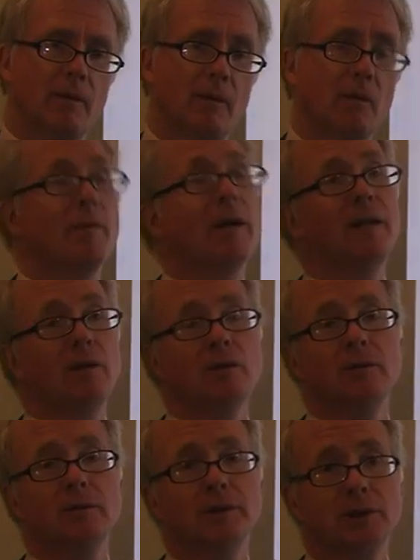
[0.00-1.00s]
You may
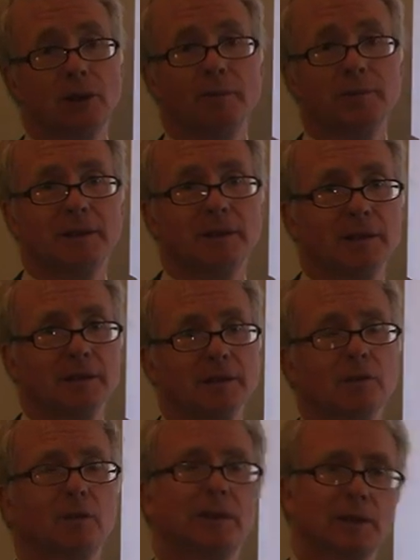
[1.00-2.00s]
use a
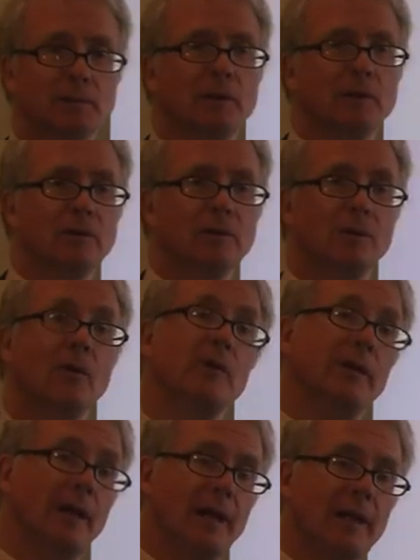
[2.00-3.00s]
chopsticks or a spoon or
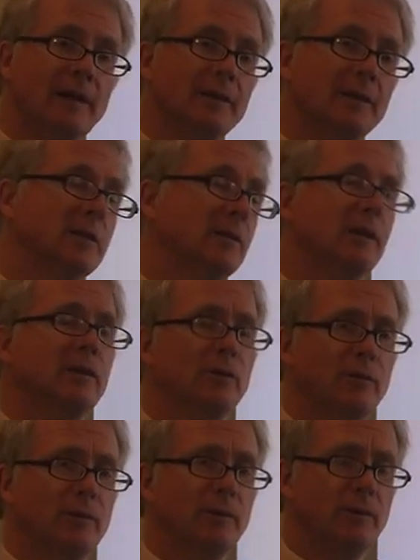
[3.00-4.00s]
your hands to eat
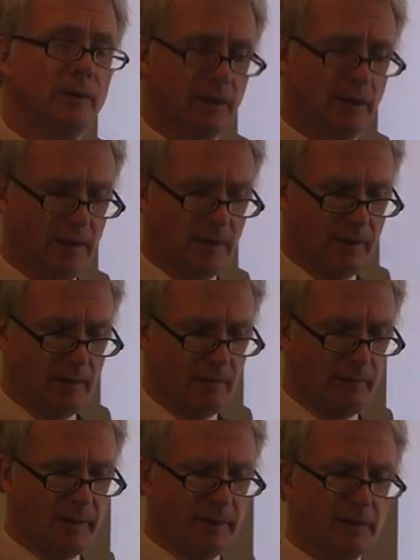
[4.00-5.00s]
your food,
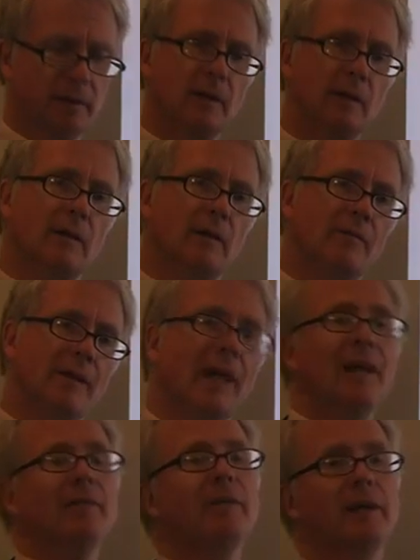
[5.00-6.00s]
but the
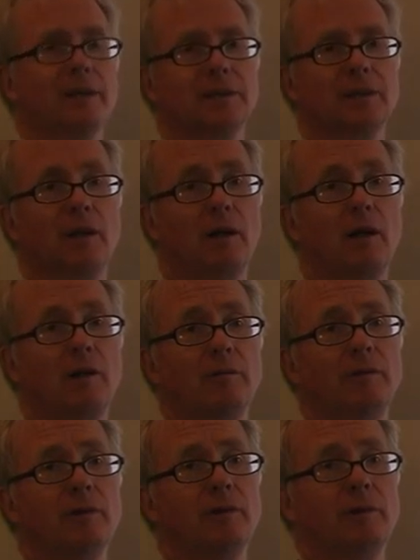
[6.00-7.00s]
ethics
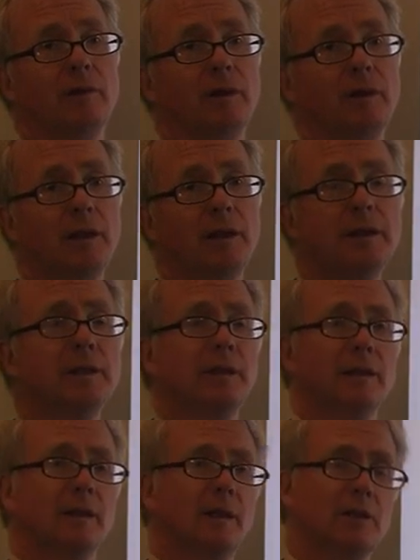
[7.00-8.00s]
of
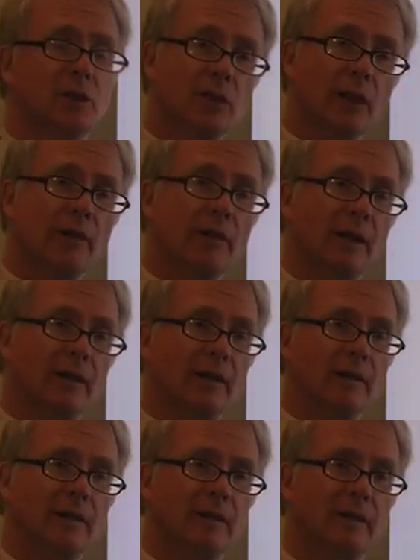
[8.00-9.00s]
eating and sharing
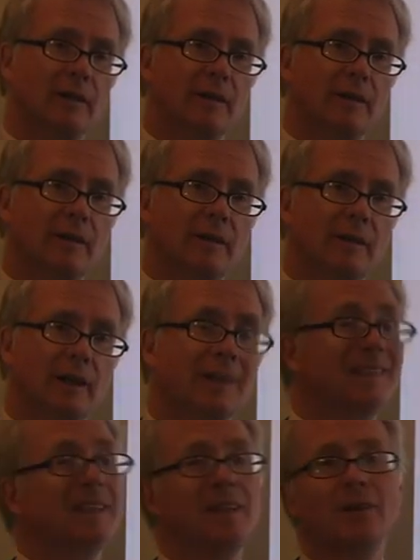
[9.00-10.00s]
are
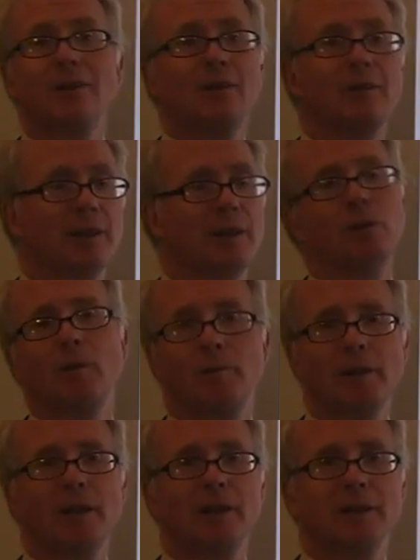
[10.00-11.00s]
seen not only in human
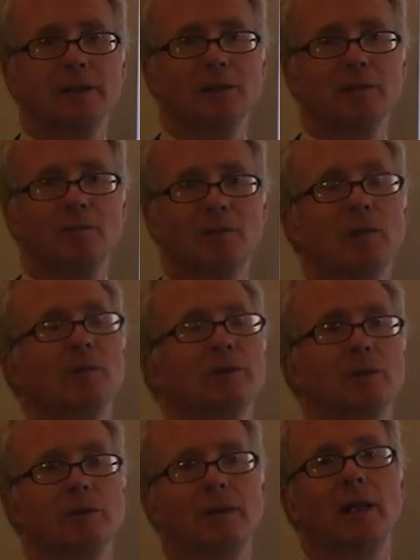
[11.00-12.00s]
beings, but
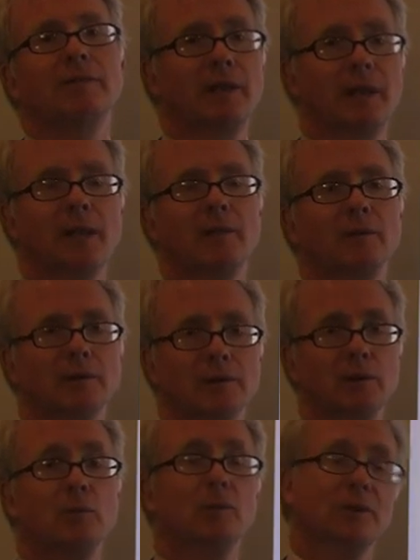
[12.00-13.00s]
also in other
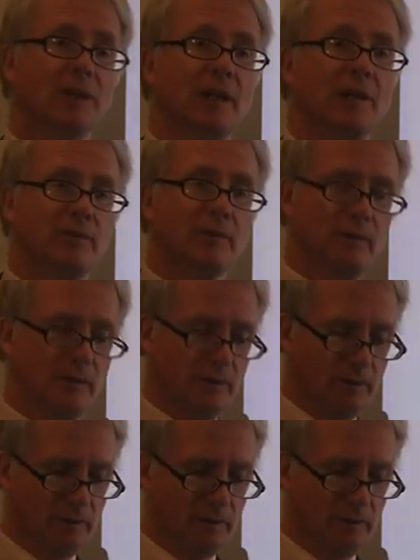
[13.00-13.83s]
animals who will share food.